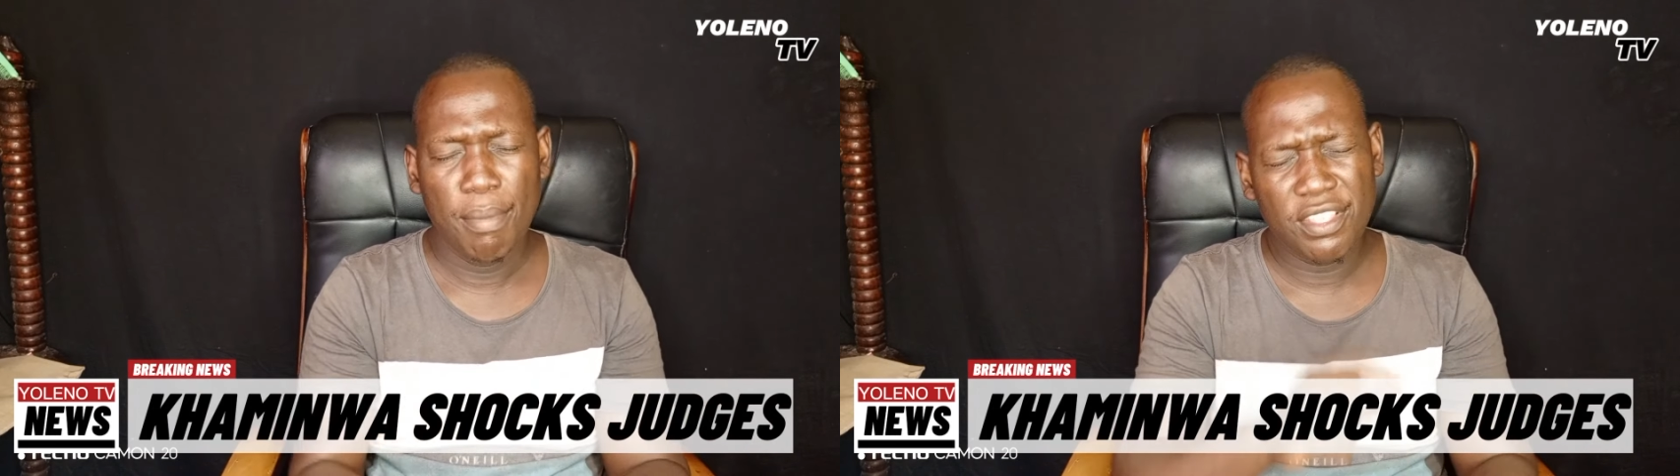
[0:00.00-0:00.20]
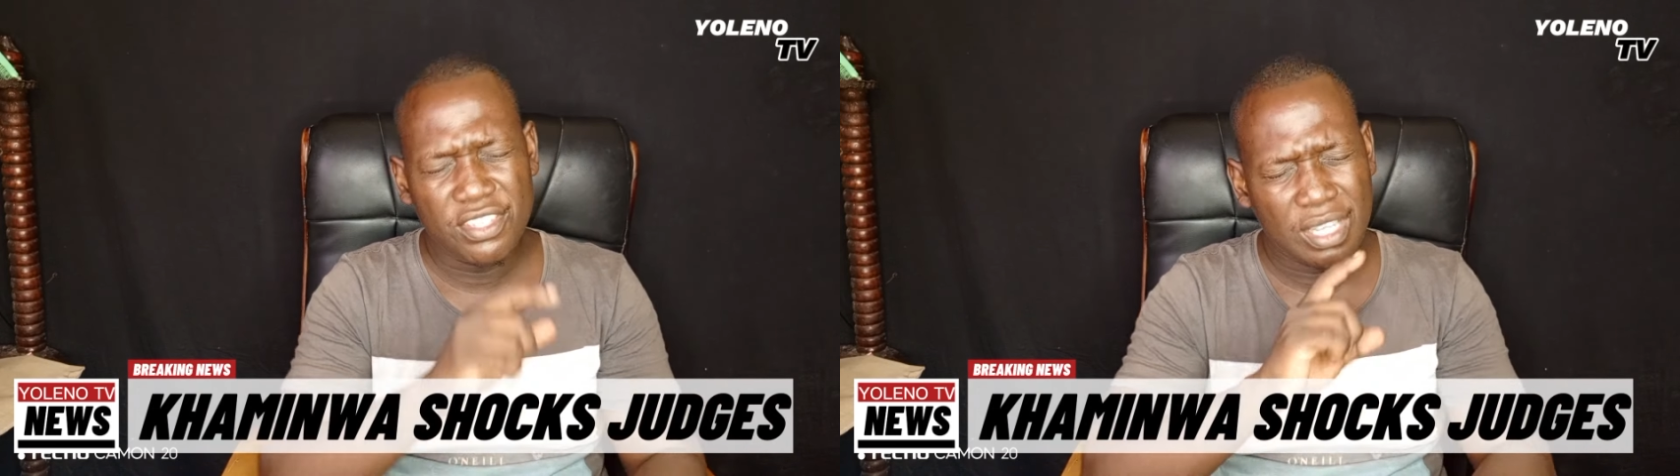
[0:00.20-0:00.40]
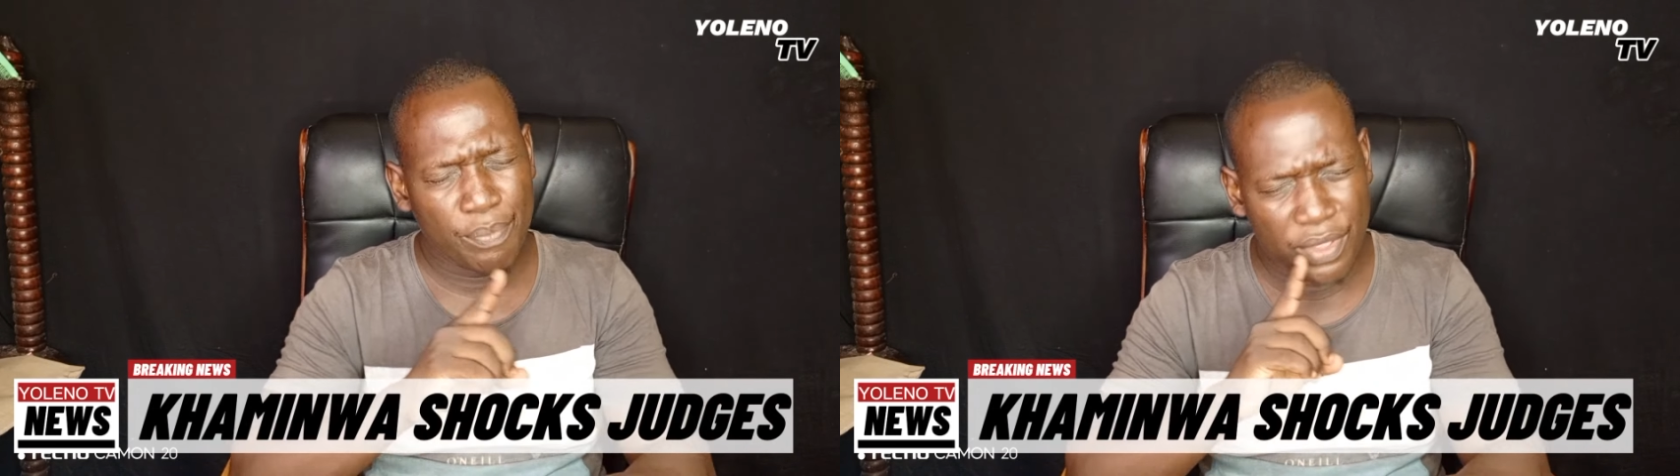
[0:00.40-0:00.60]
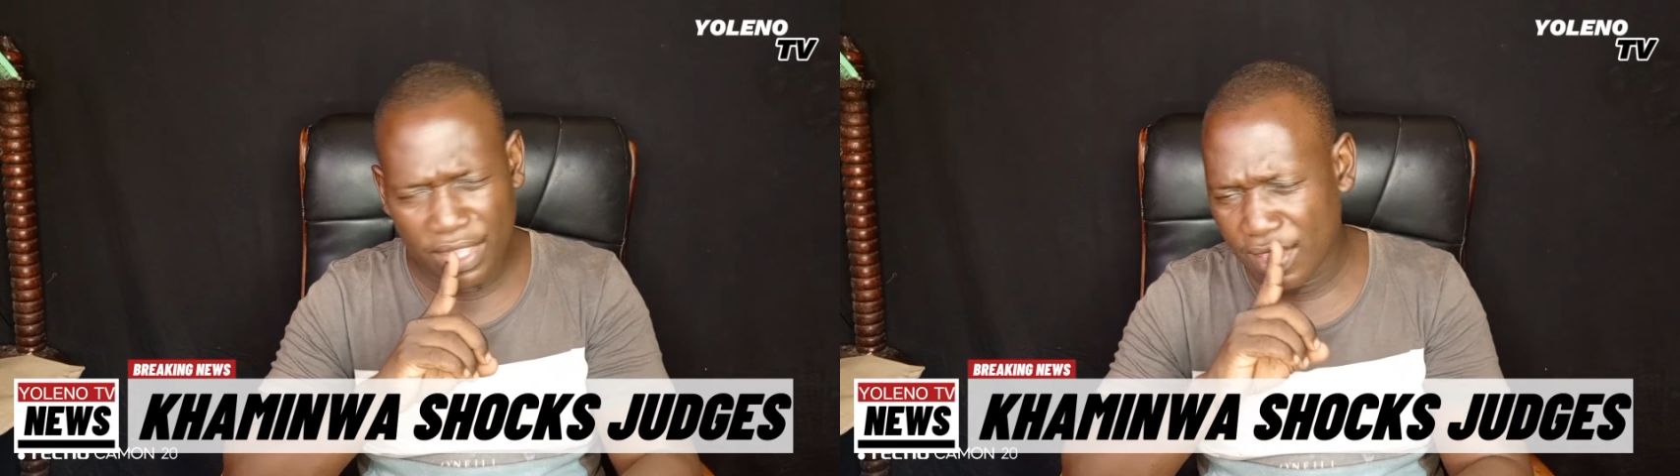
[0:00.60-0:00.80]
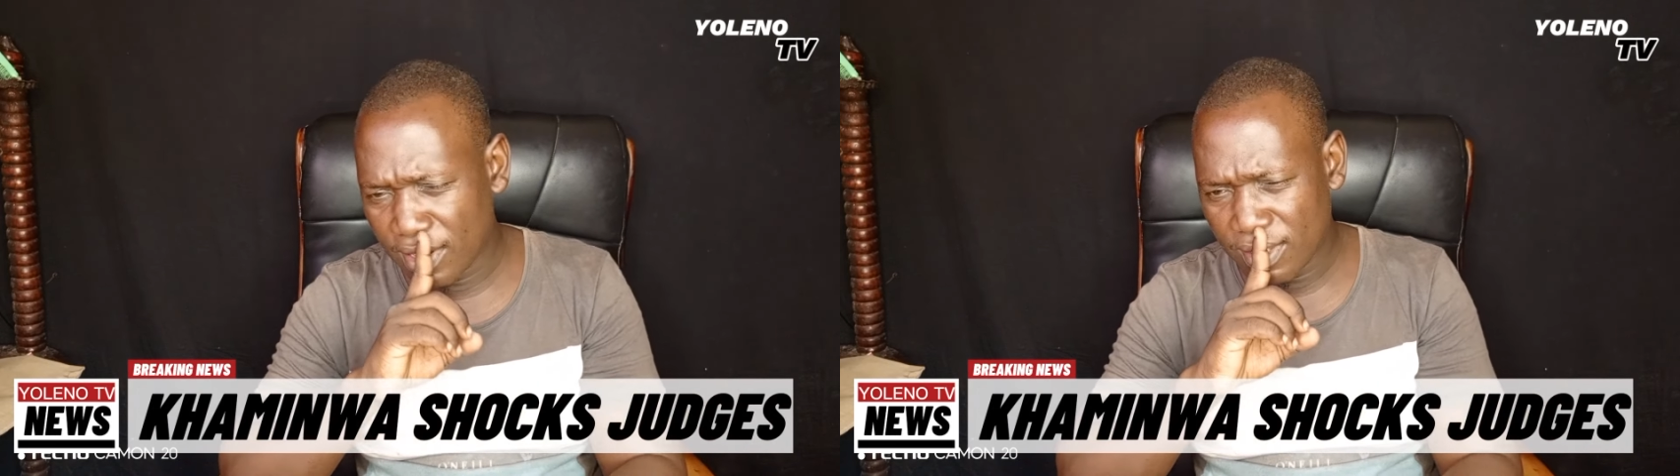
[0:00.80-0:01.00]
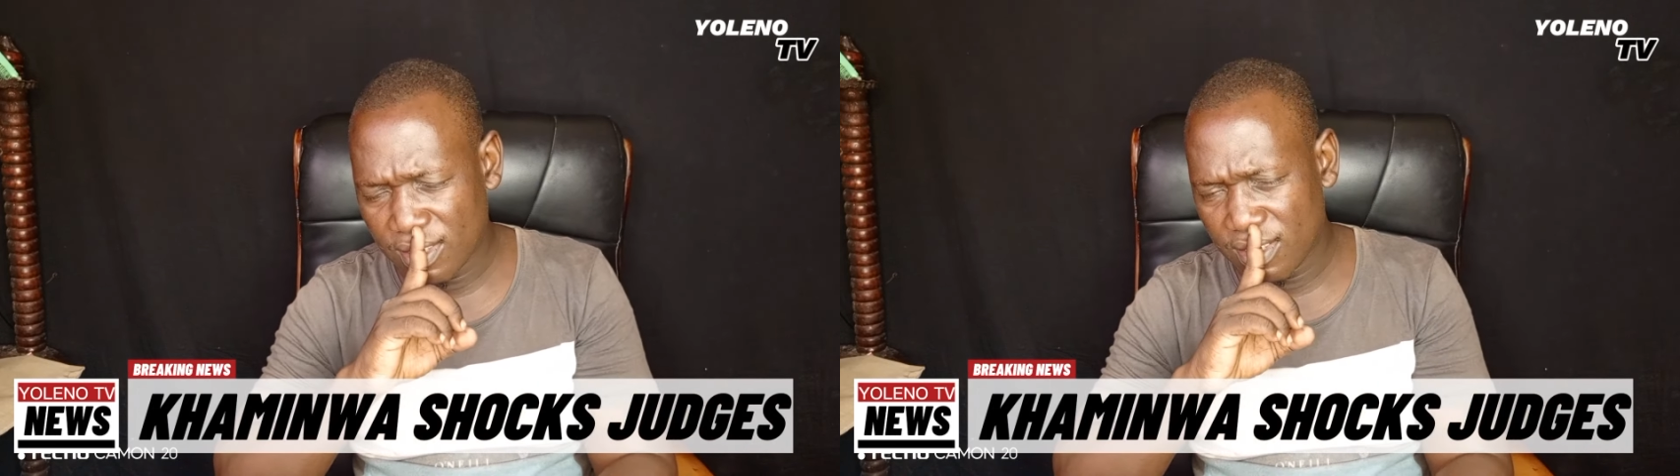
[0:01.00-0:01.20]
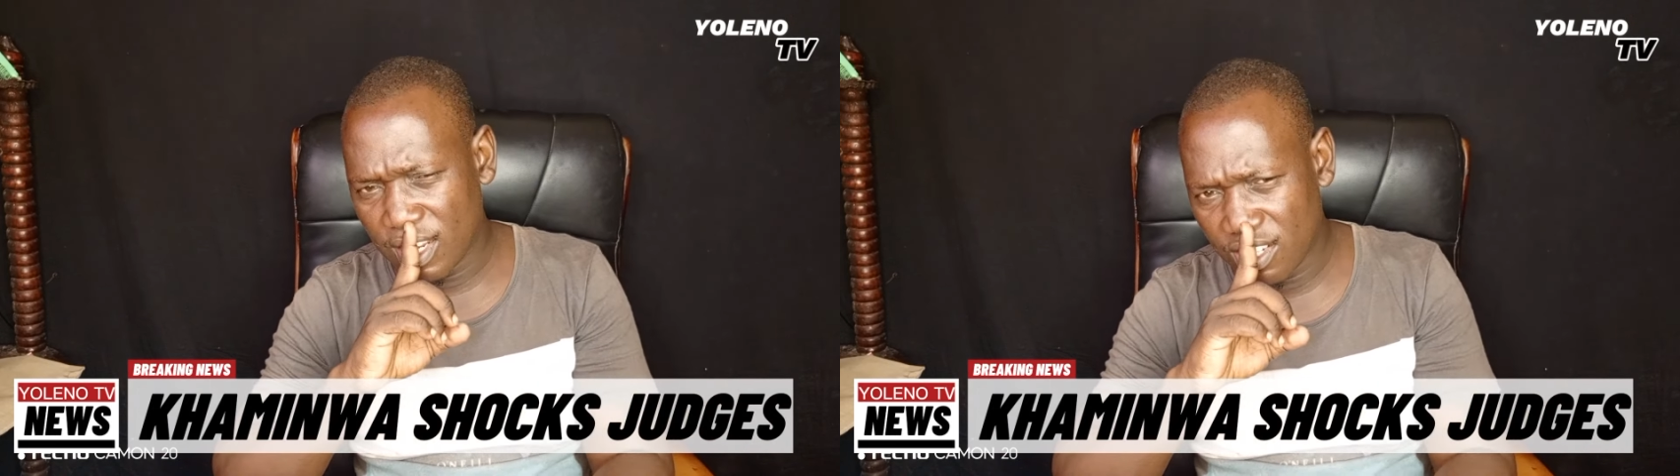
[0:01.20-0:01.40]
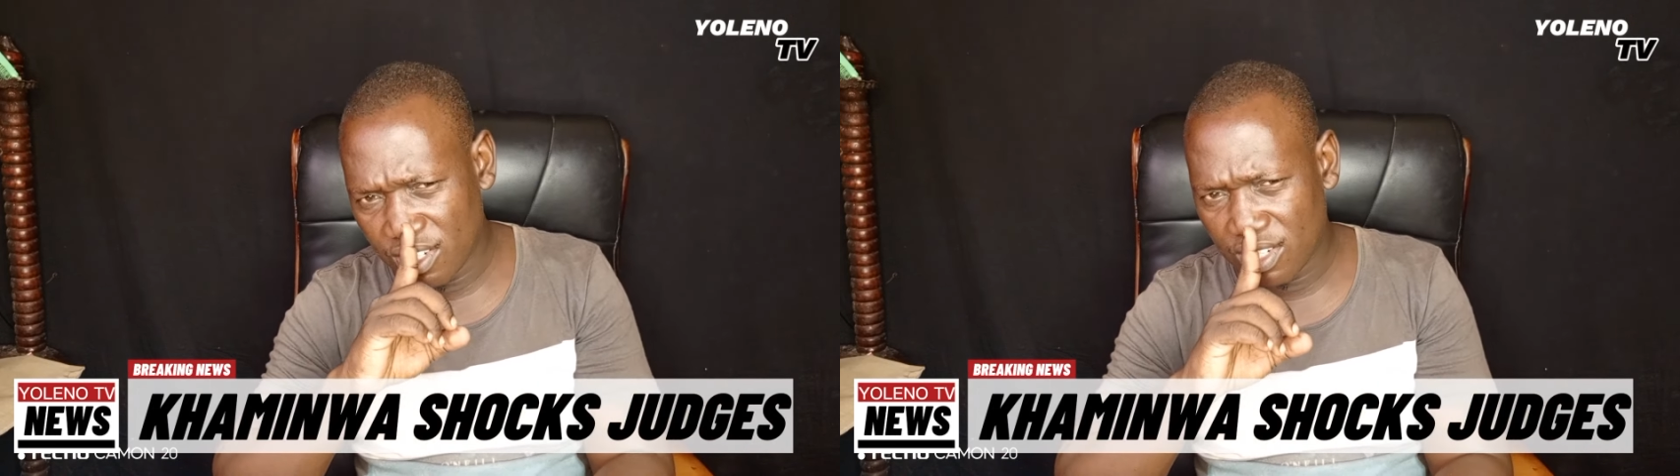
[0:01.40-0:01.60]
But there's something
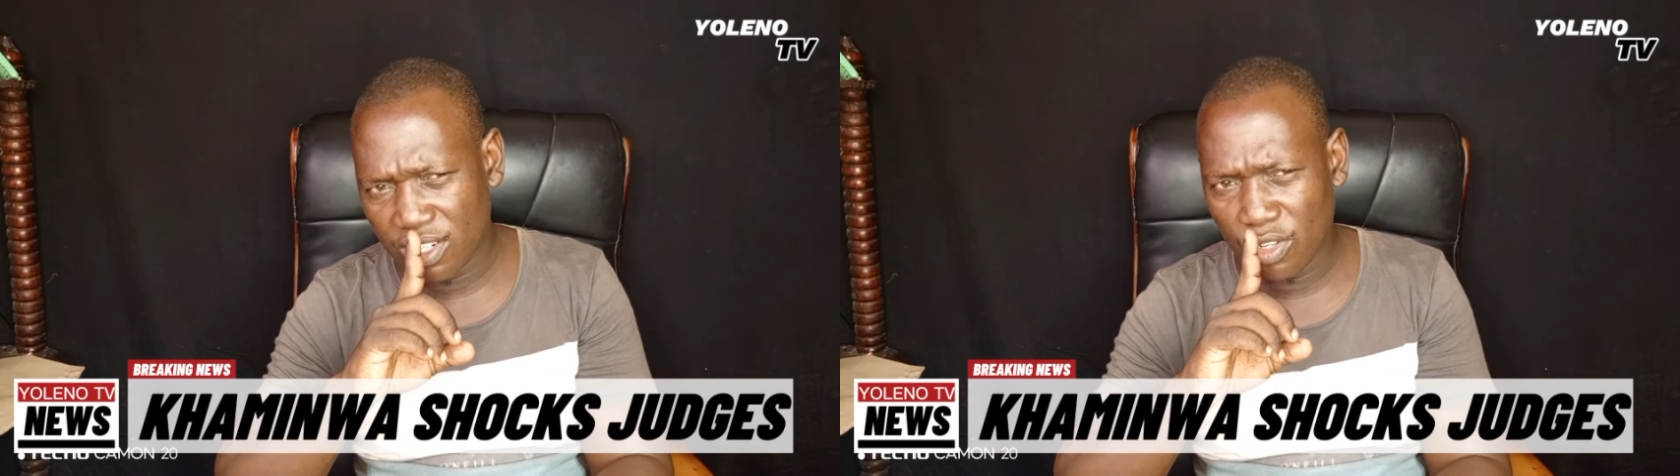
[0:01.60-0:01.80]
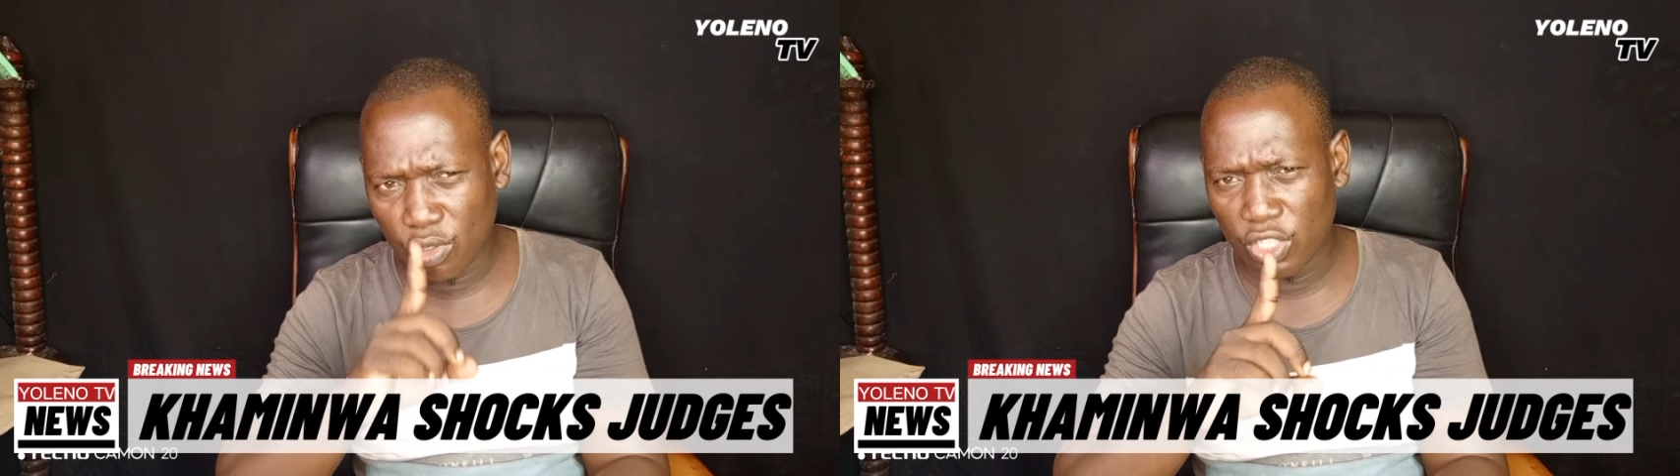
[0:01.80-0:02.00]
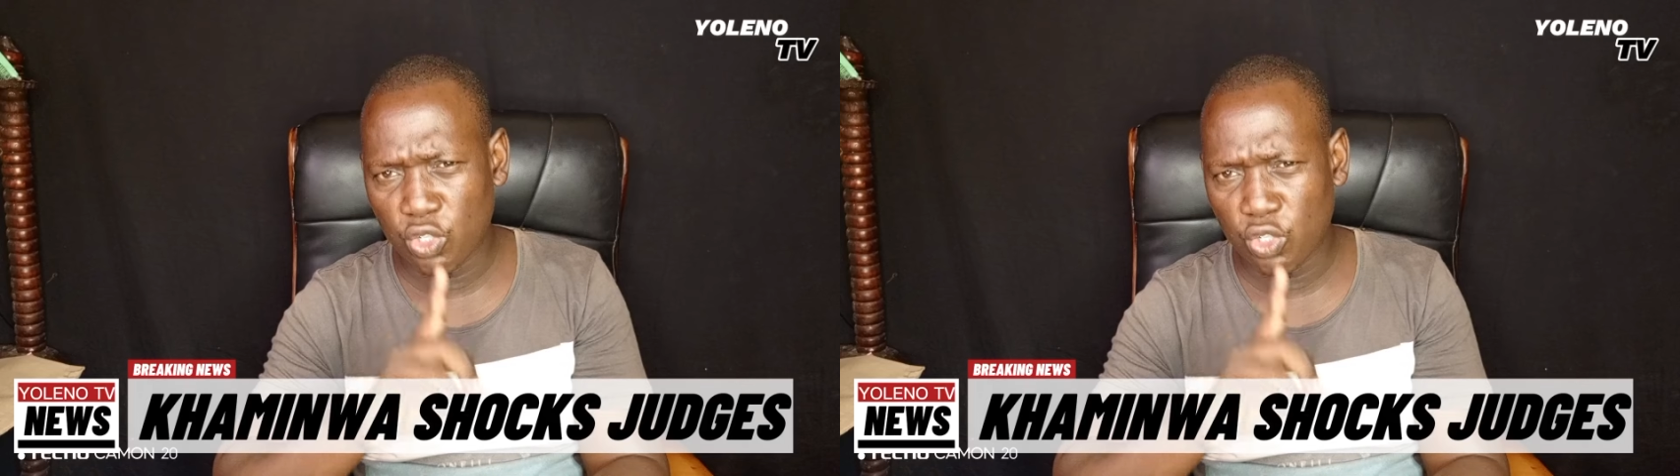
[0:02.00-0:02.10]
that Dr.